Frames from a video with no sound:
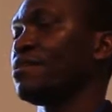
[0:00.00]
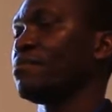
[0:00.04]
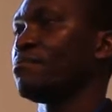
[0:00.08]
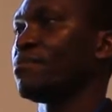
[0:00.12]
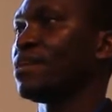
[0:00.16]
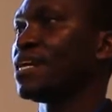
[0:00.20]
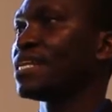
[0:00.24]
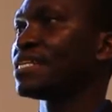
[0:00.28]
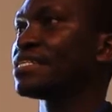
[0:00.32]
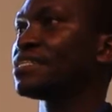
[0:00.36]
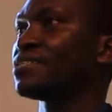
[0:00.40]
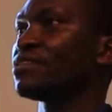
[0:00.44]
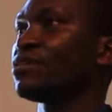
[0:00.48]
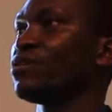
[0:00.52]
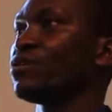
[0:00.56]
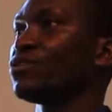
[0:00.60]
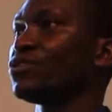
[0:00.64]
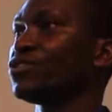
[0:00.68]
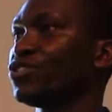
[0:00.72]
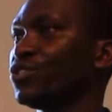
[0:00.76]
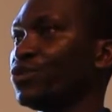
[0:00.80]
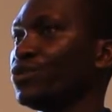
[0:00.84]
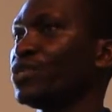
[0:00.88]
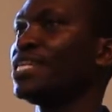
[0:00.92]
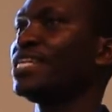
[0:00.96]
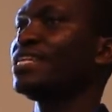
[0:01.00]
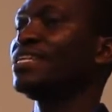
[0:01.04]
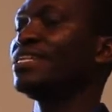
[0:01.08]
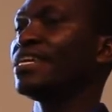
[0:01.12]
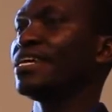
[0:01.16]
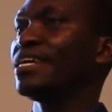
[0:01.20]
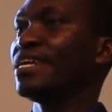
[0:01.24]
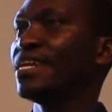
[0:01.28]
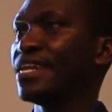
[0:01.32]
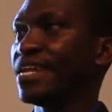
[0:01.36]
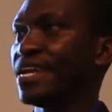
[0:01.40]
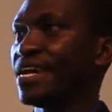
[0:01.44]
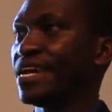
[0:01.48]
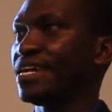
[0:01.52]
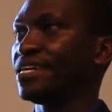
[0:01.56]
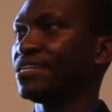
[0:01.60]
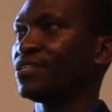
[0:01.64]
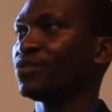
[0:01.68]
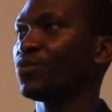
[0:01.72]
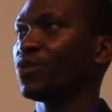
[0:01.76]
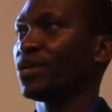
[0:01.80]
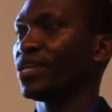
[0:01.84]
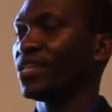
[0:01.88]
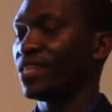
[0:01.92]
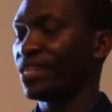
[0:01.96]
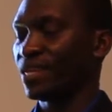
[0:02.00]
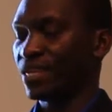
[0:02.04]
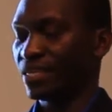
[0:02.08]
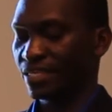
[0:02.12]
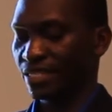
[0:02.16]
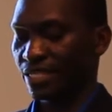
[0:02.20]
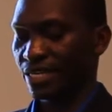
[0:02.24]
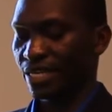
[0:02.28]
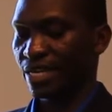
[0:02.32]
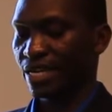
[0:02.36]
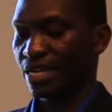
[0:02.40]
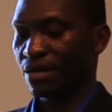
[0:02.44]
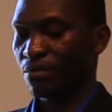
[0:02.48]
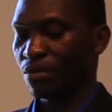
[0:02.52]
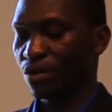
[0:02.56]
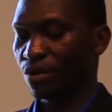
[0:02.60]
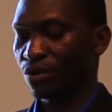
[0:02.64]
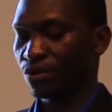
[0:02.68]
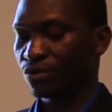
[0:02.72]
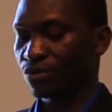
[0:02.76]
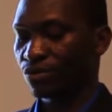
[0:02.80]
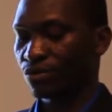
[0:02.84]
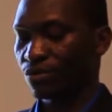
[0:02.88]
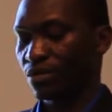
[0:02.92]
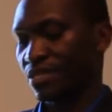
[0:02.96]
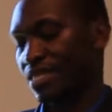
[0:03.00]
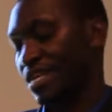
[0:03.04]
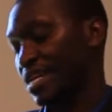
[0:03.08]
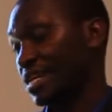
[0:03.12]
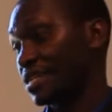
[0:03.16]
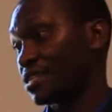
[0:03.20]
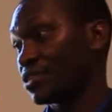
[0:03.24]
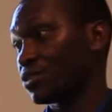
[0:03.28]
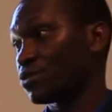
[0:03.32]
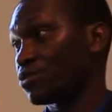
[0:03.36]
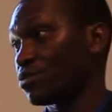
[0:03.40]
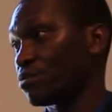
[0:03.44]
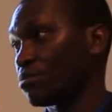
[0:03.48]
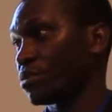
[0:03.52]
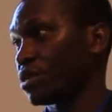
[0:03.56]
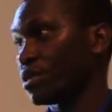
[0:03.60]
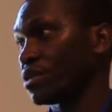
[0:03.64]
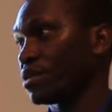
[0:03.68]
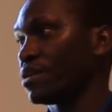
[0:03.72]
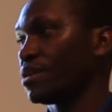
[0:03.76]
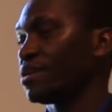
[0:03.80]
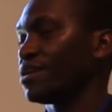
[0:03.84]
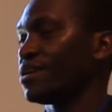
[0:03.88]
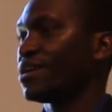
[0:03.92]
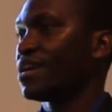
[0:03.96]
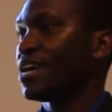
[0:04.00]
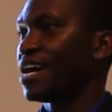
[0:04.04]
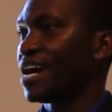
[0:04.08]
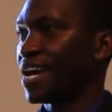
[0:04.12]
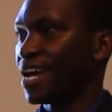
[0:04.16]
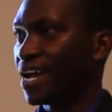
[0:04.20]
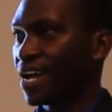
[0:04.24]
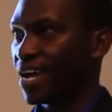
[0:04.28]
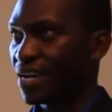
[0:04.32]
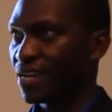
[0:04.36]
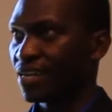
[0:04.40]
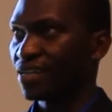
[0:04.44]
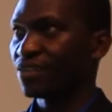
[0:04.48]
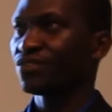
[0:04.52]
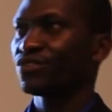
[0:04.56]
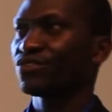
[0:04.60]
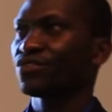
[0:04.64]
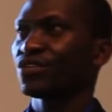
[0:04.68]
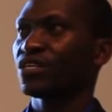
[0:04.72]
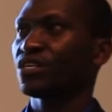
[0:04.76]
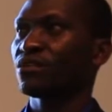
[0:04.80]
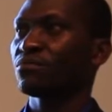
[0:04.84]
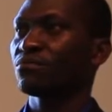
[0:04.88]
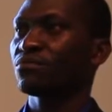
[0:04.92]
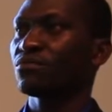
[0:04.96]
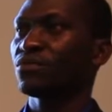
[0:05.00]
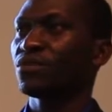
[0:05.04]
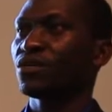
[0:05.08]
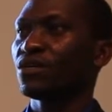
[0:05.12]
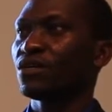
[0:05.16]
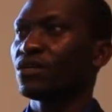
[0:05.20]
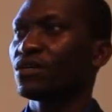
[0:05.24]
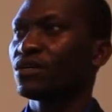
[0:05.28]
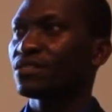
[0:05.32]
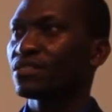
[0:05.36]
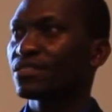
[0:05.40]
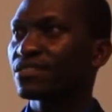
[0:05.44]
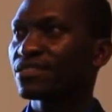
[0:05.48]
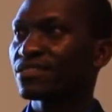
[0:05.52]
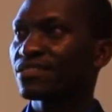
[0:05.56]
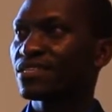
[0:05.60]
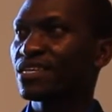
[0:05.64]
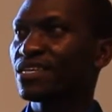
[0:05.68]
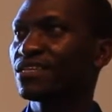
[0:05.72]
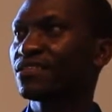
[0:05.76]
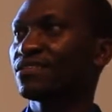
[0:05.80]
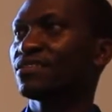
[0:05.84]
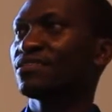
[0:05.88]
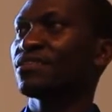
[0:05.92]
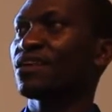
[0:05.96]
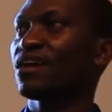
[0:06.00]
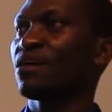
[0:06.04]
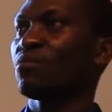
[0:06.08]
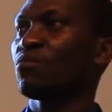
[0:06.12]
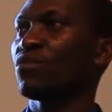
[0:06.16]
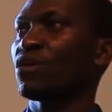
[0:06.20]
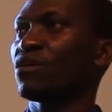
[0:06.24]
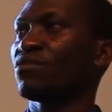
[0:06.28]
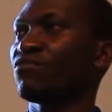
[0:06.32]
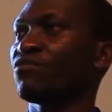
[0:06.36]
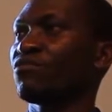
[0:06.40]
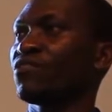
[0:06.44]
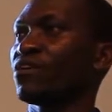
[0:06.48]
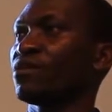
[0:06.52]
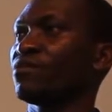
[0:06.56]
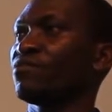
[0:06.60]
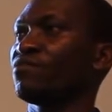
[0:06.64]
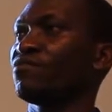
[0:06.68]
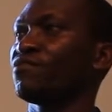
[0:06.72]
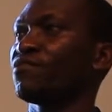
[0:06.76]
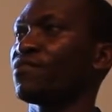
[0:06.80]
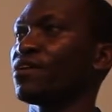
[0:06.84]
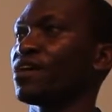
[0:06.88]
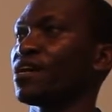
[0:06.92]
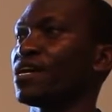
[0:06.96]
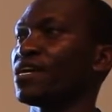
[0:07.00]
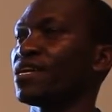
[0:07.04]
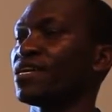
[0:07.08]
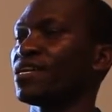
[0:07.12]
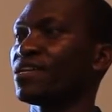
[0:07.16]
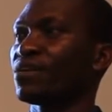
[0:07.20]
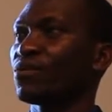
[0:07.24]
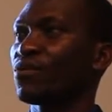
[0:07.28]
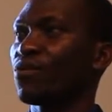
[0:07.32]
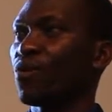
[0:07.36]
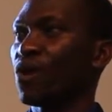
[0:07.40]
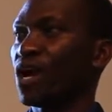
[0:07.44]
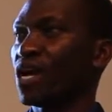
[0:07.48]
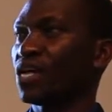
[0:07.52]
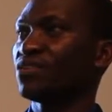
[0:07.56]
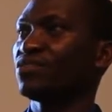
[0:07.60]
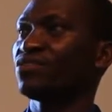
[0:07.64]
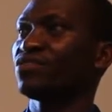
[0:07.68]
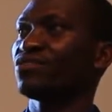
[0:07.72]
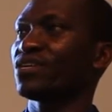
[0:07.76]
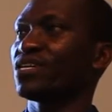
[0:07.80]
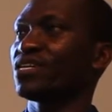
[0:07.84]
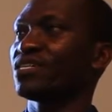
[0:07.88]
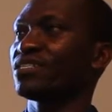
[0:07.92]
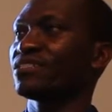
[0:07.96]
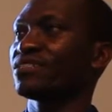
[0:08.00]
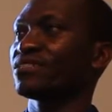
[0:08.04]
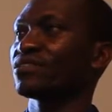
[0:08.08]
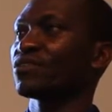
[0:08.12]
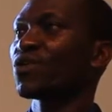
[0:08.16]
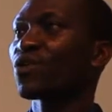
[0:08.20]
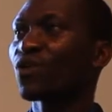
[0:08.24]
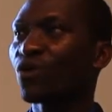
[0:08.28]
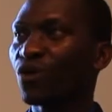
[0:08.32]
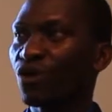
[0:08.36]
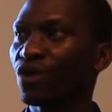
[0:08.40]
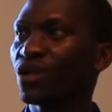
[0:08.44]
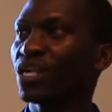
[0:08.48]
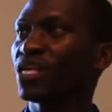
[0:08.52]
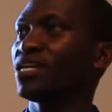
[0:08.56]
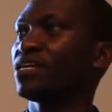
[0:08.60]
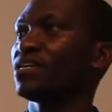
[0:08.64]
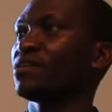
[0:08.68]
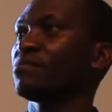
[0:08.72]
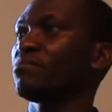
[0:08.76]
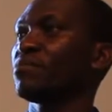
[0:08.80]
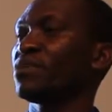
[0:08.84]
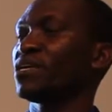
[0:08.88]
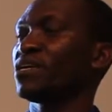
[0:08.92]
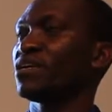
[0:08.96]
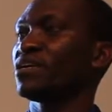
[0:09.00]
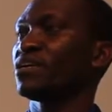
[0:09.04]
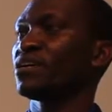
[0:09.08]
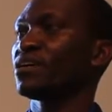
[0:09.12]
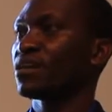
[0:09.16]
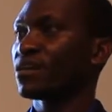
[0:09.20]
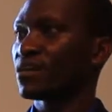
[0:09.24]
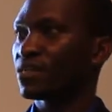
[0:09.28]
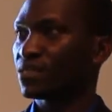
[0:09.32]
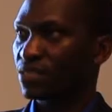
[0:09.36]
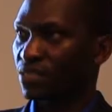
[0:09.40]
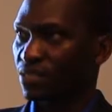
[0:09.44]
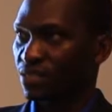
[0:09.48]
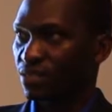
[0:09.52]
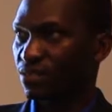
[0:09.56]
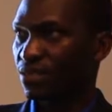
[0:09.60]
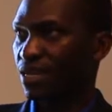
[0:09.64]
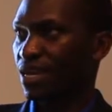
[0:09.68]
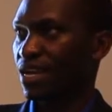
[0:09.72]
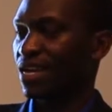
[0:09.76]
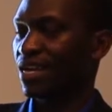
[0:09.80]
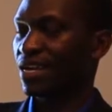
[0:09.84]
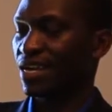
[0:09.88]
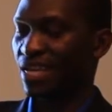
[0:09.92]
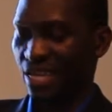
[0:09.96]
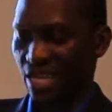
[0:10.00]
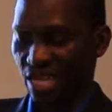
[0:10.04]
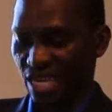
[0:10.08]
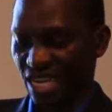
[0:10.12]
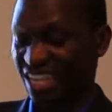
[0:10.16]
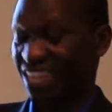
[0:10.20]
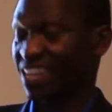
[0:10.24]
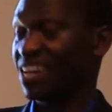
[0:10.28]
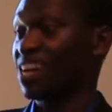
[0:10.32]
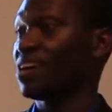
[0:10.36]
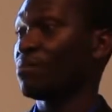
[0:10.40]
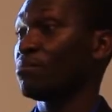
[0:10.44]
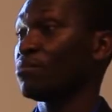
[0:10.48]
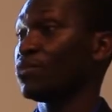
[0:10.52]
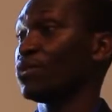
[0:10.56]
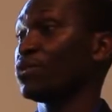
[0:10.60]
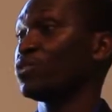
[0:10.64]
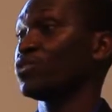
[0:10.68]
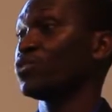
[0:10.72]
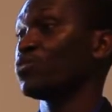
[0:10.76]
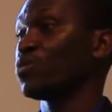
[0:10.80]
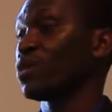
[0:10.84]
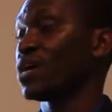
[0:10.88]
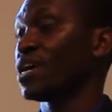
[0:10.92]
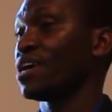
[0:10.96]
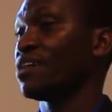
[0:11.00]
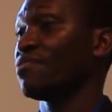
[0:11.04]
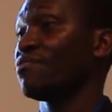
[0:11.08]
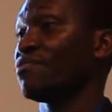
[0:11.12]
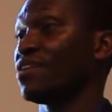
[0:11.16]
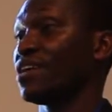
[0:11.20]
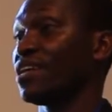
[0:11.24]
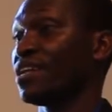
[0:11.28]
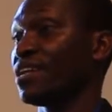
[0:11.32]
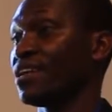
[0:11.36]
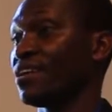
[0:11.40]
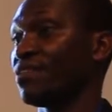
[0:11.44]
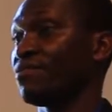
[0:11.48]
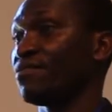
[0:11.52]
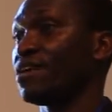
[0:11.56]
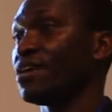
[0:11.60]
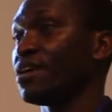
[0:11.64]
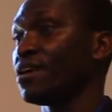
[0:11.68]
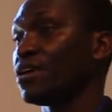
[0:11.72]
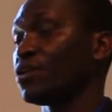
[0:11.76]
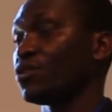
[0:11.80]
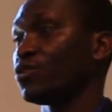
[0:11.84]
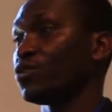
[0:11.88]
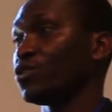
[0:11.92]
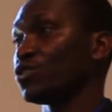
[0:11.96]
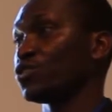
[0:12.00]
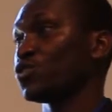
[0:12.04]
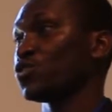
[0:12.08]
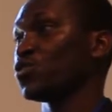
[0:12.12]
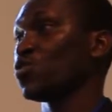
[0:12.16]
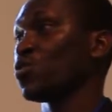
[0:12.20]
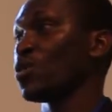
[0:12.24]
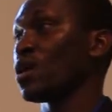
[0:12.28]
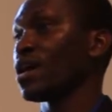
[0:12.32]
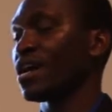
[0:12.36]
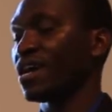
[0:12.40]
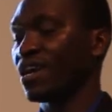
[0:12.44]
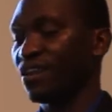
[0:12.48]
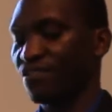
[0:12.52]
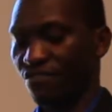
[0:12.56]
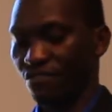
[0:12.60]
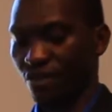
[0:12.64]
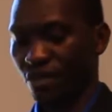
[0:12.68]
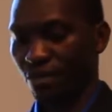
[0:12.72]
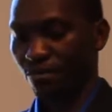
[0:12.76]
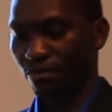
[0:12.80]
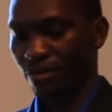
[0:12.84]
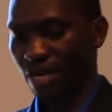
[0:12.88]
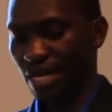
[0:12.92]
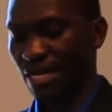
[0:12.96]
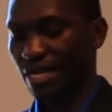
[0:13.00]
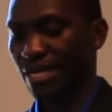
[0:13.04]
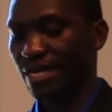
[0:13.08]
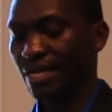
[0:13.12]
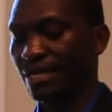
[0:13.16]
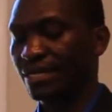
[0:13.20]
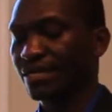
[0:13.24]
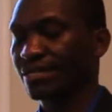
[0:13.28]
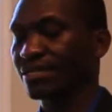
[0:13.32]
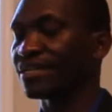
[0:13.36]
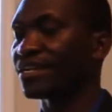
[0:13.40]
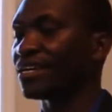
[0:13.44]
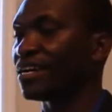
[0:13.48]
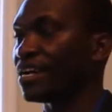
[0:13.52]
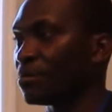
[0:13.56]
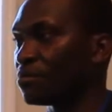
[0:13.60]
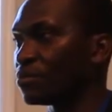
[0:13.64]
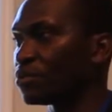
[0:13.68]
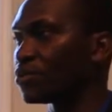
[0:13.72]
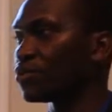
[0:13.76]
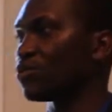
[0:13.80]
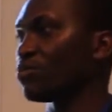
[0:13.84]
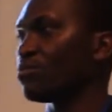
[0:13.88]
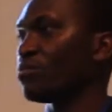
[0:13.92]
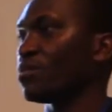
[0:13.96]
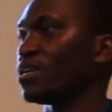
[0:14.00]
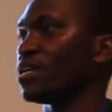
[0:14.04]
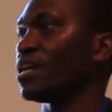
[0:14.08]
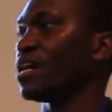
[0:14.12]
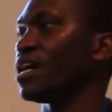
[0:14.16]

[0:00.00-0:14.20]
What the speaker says: But during the night when they shared about that to me, I had a dream seeing someone very far in a white dress calling me like, come, those who are heavy burdened, come to me,